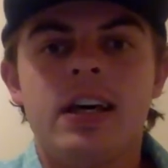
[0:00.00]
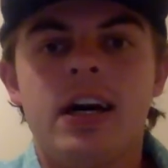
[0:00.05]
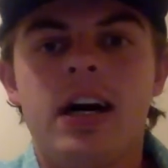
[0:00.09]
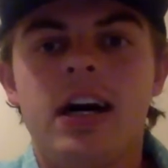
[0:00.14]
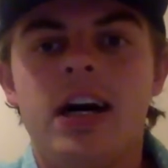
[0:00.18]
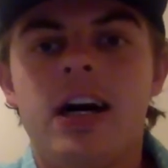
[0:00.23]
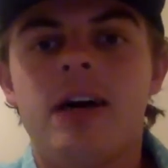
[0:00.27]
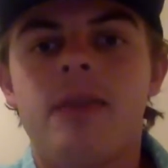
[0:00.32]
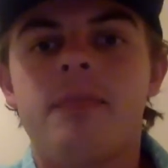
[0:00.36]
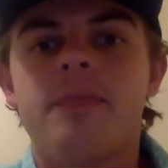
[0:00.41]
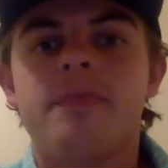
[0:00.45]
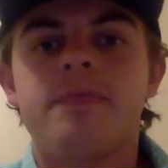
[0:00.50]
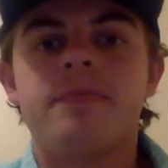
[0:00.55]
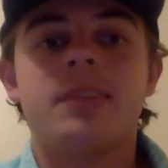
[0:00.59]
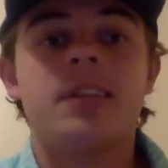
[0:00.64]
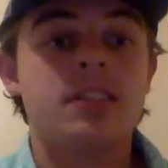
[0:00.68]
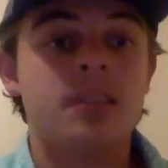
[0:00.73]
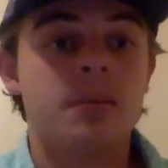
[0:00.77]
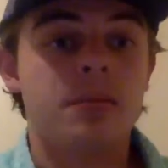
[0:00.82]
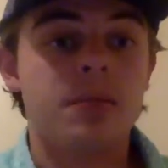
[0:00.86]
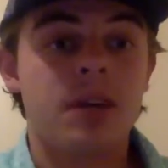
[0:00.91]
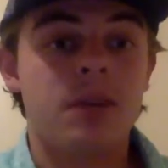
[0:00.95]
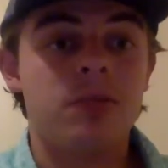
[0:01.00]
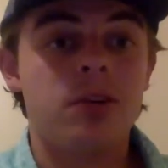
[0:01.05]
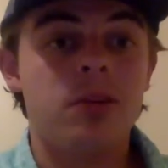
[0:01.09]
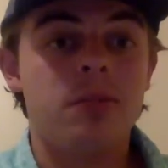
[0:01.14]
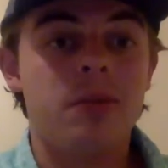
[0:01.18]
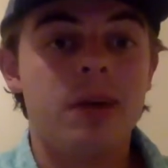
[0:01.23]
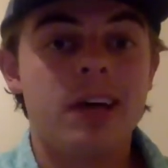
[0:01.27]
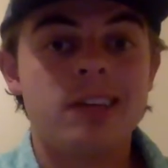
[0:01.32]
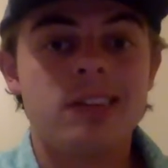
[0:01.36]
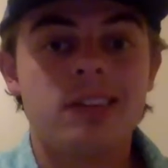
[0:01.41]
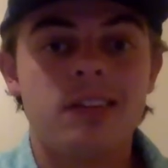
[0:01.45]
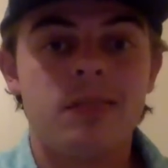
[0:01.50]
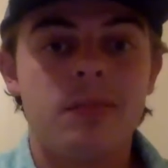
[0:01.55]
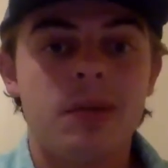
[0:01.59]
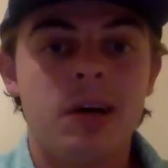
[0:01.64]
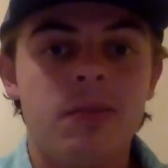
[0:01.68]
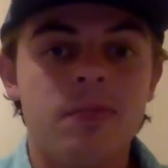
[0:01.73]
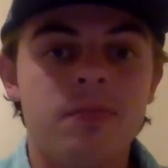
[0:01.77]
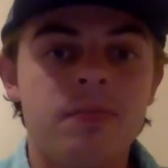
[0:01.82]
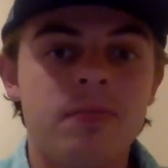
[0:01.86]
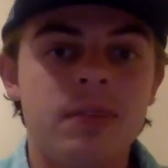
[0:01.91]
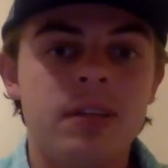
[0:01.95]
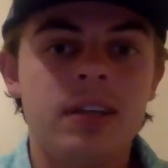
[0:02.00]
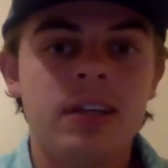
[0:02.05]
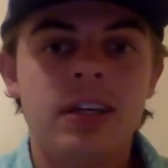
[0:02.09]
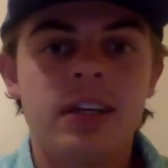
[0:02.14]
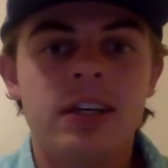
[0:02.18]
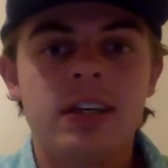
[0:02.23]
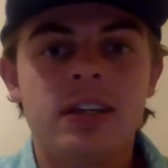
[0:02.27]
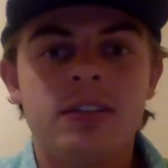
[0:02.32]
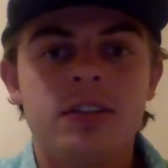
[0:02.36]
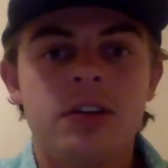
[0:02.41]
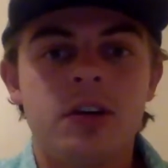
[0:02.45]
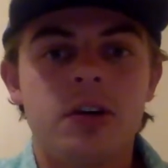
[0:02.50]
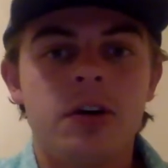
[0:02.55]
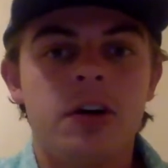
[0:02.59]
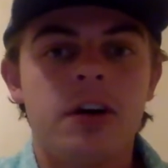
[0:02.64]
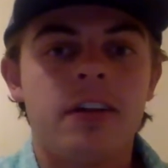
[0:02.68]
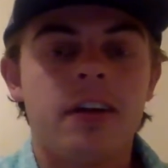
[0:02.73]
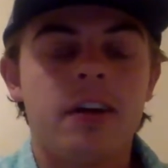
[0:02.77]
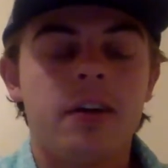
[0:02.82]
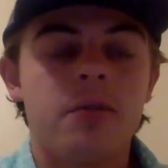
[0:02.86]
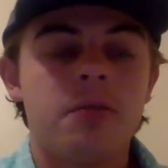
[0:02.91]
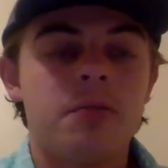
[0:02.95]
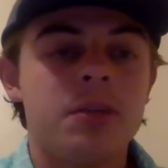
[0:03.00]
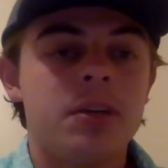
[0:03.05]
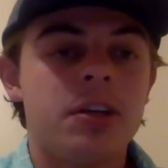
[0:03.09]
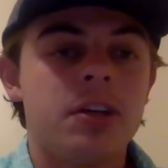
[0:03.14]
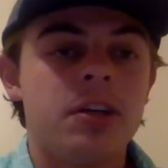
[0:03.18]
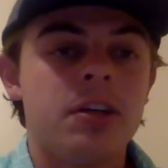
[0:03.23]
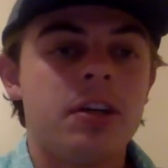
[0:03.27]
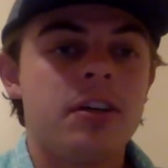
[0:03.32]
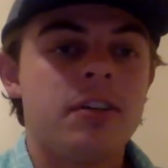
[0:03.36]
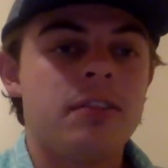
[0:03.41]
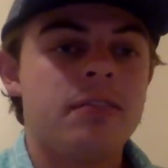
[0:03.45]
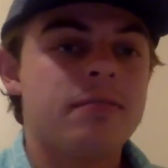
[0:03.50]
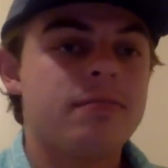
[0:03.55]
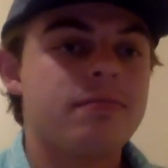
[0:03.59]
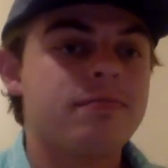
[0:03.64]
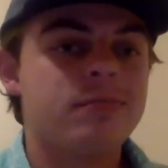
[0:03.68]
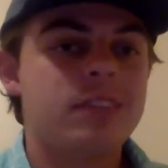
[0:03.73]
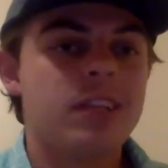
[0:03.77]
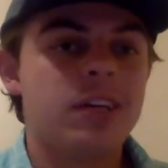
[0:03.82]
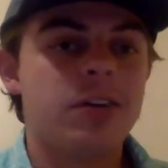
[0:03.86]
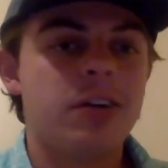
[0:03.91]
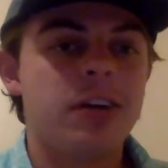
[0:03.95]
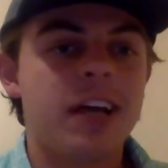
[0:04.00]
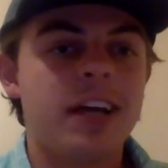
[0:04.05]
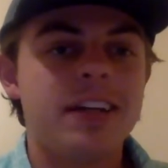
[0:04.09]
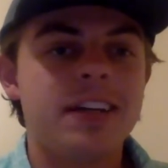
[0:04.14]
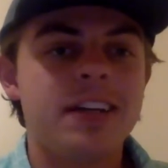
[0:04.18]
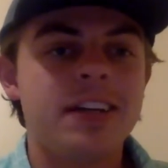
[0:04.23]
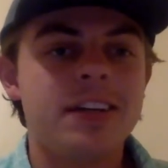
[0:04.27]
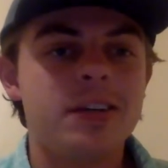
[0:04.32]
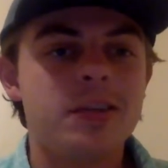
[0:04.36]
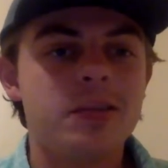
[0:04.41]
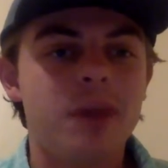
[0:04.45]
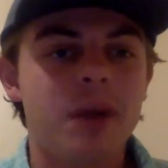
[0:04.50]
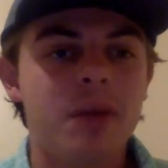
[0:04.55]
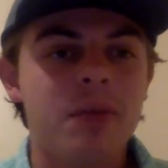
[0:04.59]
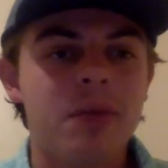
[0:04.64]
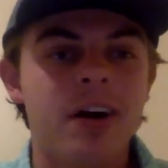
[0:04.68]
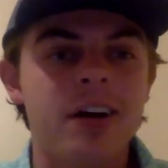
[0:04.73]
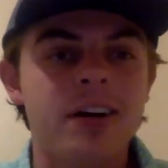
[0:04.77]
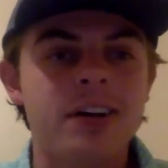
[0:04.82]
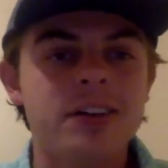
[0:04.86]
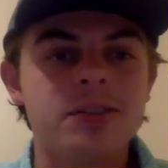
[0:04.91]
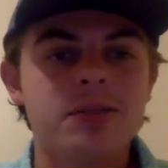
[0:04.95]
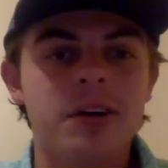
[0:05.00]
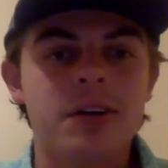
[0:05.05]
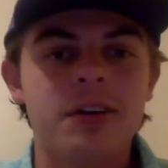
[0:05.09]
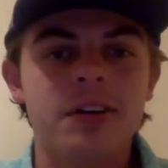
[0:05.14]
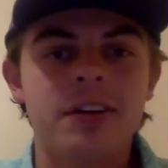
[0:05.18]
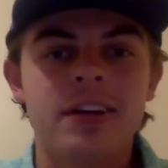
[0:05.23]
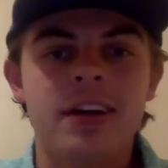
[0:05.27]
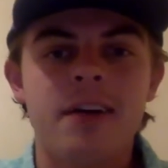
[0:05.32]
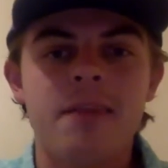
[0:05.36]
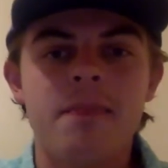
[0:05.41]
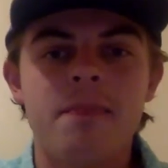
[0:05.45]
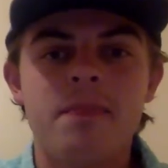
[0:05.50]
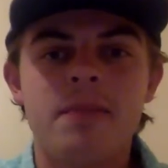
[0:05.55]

And it's something I'm really passionate about. So I thought it would be a great idea to do my product surrounding that.